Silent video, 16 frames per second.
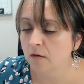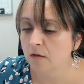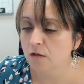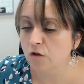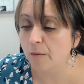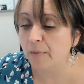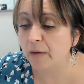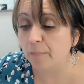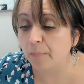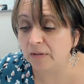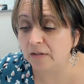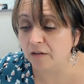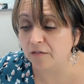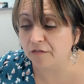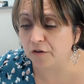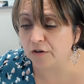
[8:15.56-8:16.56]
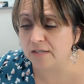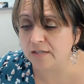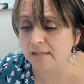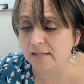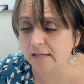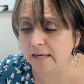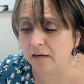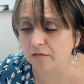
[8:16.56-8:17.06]
So I'm going to put the
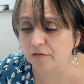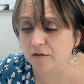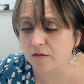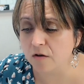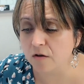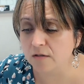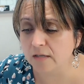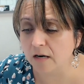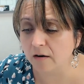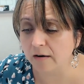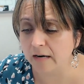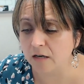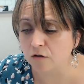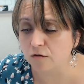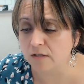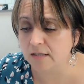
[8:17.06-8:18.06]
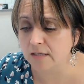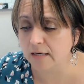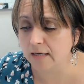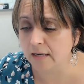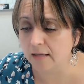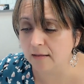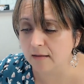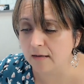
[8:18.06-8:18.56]
first link for those that are interested
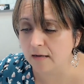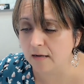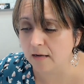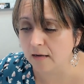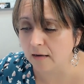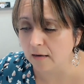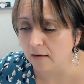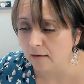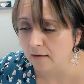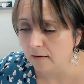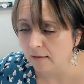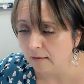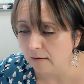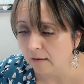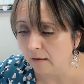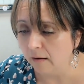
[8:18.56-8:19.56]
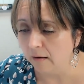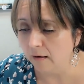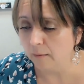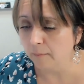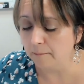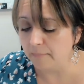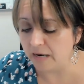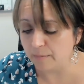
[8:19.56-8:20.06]
in the
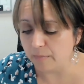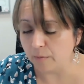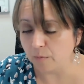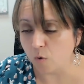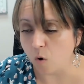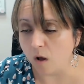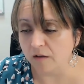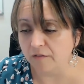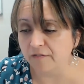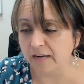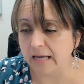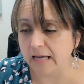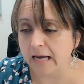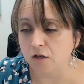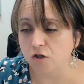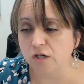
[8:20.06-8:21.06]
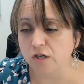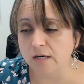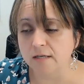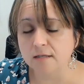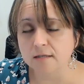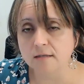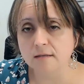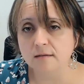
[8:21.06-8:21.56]
minimum
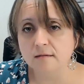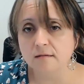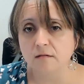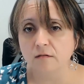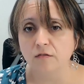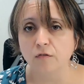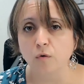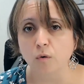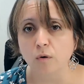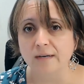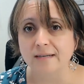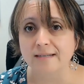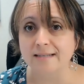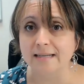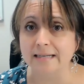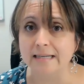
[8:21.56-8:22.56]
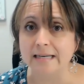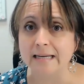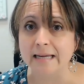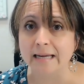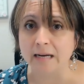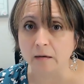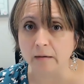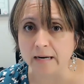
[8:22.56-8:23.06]
qualifications for
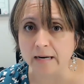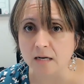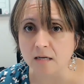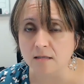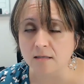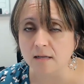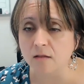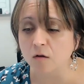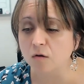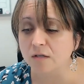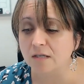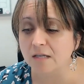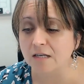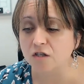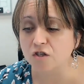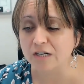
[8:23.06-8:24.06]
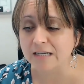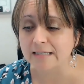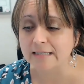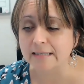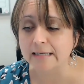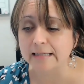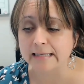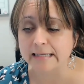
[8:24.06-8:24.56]
CT areas. And that's
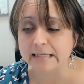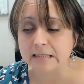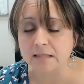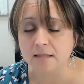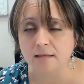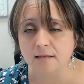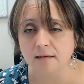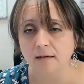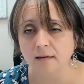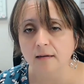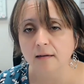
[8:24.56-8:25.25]
just a list.